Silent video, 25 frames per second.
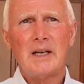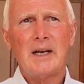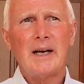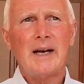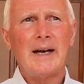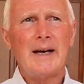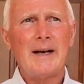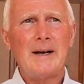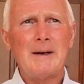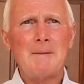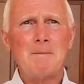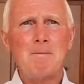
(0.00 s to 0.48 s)

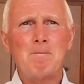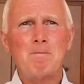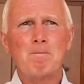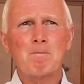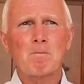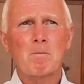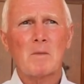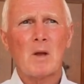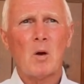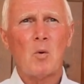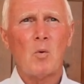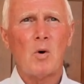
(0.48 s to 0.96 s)

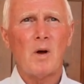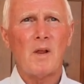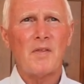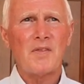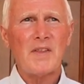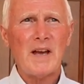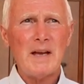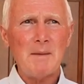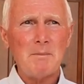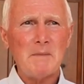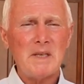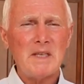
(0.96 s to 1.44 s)
what
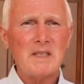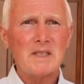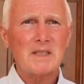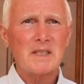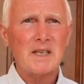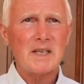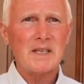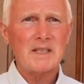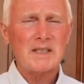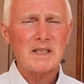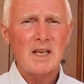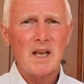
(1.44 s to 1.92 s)
that means
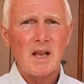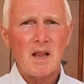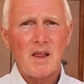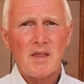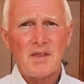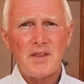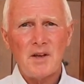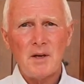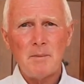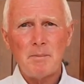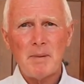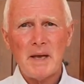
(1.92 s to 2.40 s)
is
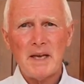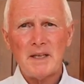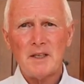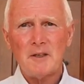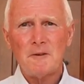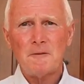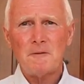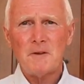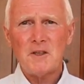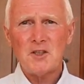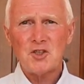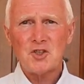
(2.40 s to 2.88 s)
the
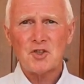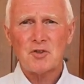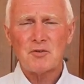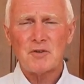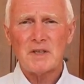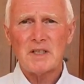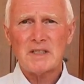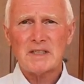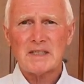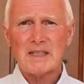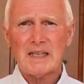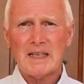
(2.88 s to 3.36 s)

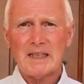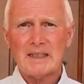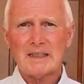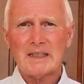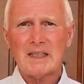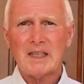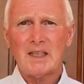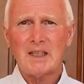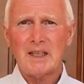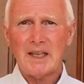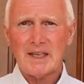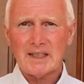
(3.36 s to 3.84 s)
beneficiaries can
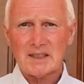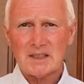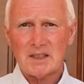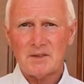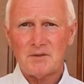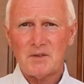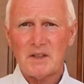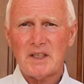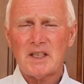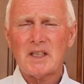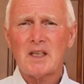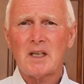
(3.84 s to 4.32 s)

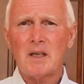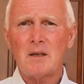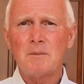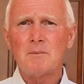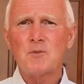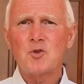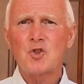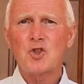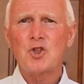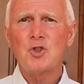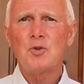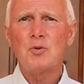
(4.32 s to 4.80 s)
collectively
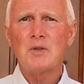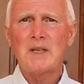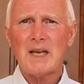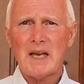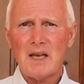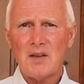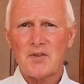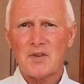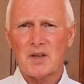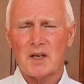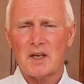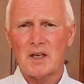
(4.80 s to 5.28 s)
come
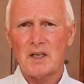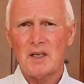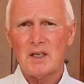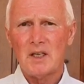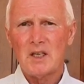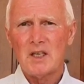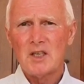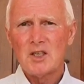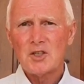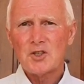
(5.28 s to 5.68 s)
together